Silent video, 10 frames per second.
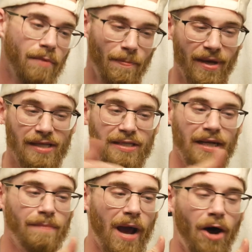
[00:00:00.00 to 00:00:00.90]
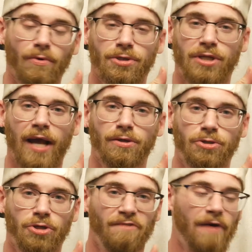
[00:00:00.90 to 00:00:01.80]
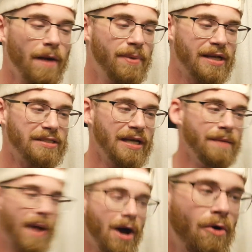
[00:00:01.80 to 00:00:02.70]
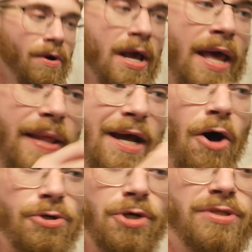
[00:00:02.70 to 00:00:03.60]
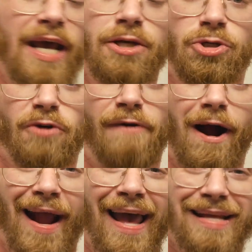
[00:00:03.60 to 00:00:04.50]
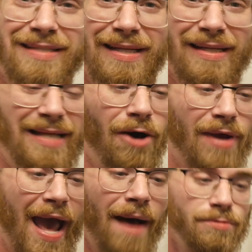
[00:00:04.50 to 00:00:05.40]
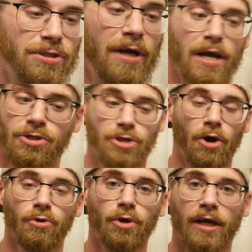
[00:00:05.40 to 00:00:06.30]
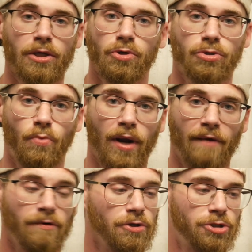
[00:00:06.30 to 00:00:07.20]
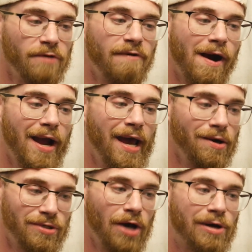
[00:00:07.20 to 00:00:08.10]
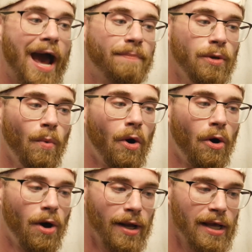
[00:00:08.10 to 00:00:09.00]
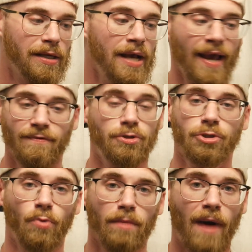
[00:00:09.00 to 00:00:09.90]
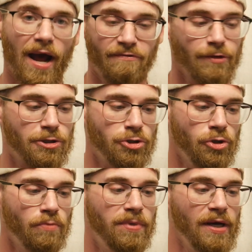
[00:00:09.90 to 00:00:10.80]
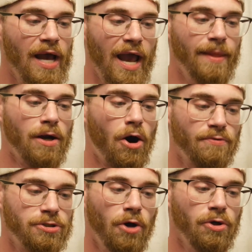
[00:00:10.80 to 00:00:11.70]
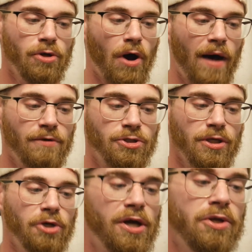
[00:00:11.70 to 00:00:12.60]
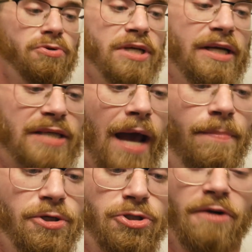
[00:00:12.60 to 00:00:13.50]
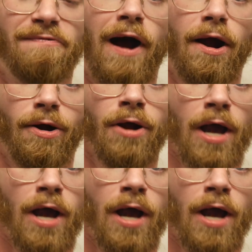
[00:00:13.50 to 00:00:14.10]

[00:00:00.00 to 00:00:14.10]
with the Picatinny mount, standard Surefire Picatinny mount. They also take Surefire heads and tail caps, so you can use whatever Surefire head or tail cap you want on it if you just want to buy it for the tube. And then also, obviously you can use any type of Surefire